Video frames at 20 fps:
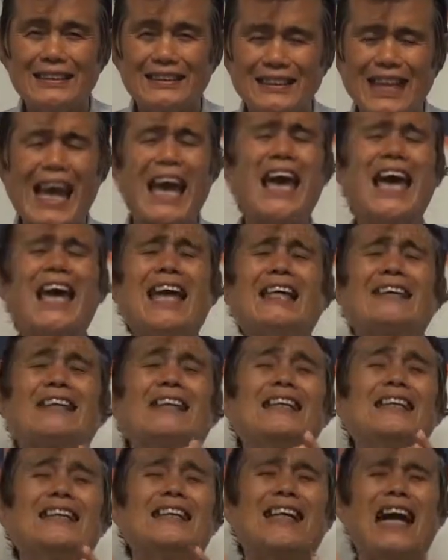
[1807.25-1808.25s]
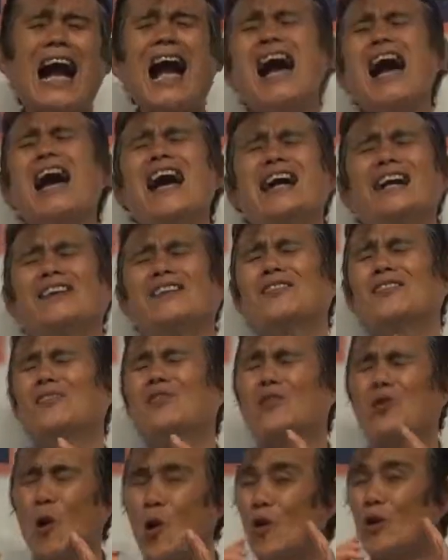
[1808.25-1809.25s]
that God
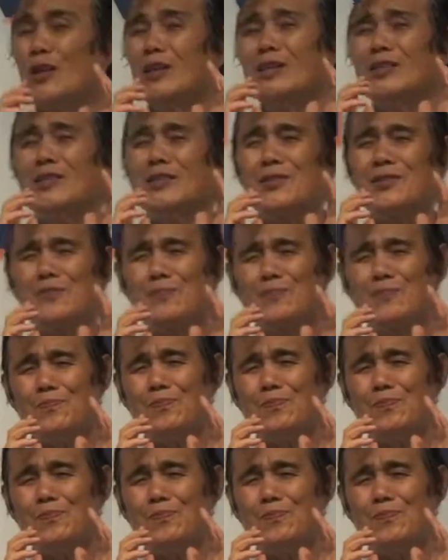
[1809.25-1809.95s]
going to